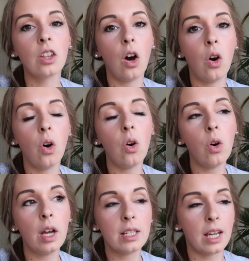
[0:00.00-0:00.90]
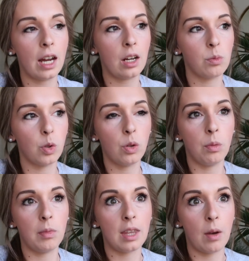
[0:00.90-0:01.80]
The whole entire
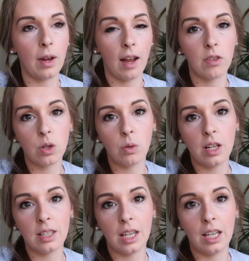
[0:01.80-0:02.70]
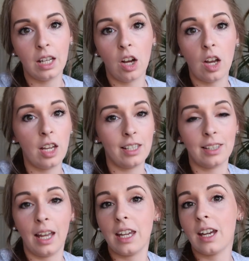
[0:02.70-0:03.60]
room that we have the toys in
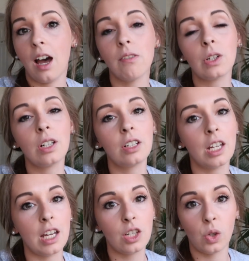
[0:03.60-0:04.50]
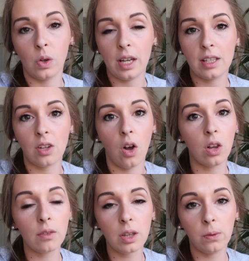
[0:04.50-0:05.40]
is like covered in toys
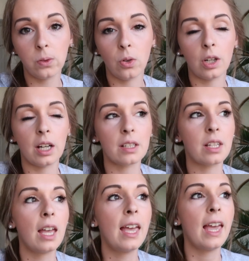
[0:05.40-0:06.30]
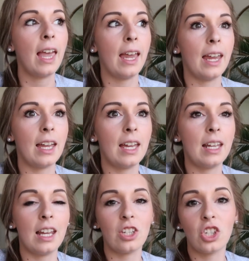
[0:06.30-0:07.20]
all over the floors
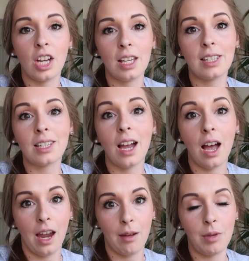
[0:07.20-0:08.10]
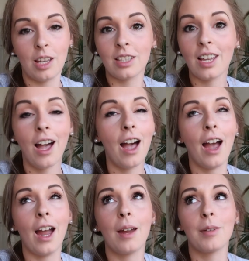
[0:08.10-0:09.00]
and it's just time. It's
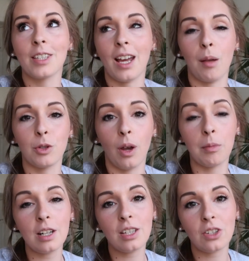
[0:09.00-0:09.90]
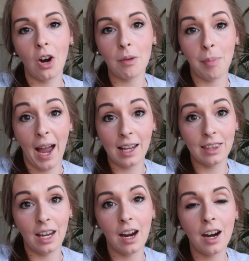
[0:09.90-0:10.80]
time, it's time. So I'm gonna start back
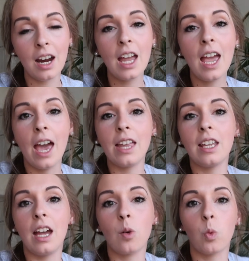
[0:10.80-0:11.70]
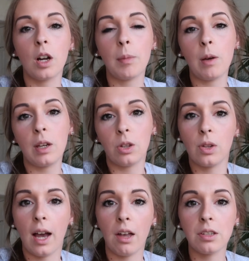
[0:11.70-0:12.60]
there and then work my way through
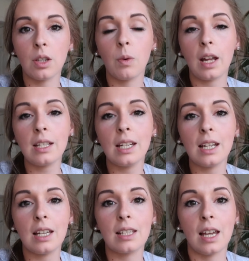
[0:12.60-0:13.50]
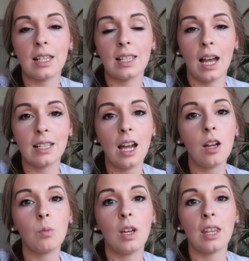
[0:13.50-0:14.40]
the house. So what I did is I sat
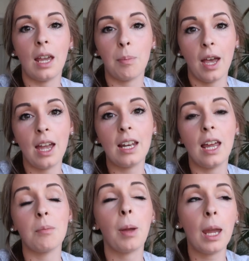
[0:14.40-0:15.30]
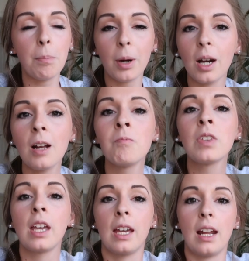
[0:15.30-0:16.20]
down with a pen and paper
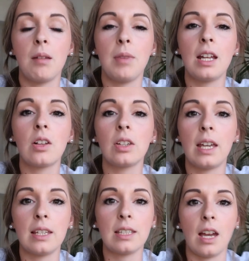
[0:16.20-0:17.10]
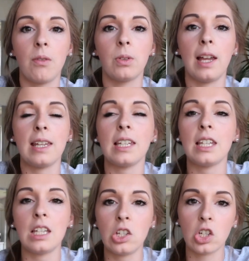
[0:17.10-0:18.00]
and I made a list of like
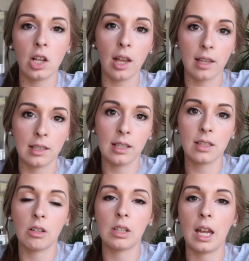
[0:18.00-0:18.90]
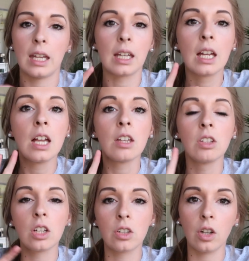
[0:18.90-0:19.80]
each closet. So like
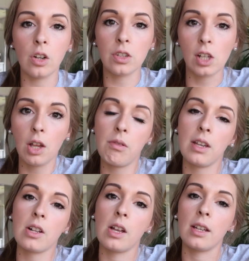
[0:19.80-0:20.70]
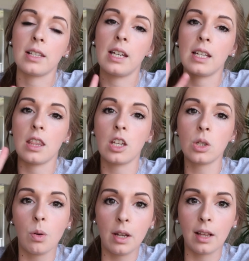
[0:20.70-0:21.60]
the girls' clothing closet, the
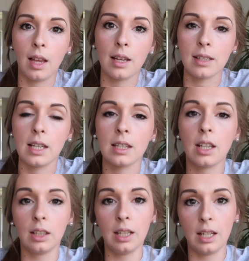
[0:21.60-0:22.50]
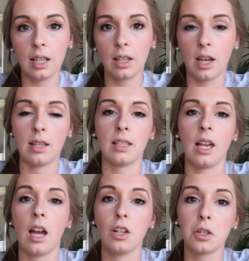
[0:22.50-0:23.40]
toy closet, the linen
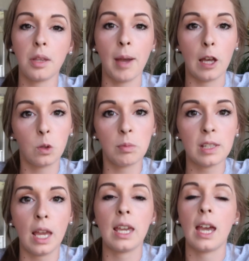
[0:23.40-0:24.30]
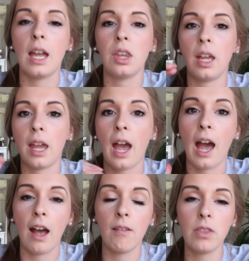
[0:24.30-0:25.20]
closet, under the bathroom sink, and like
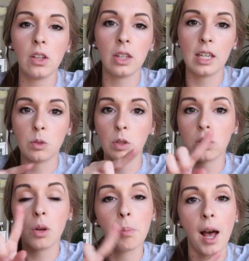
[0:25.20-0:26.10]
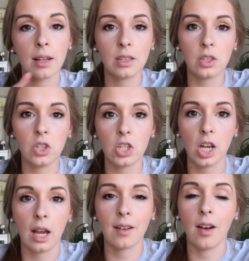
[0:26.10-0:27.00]
have the list with little boxes to
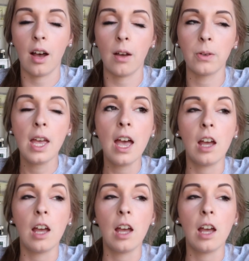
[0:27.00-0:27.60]
check off.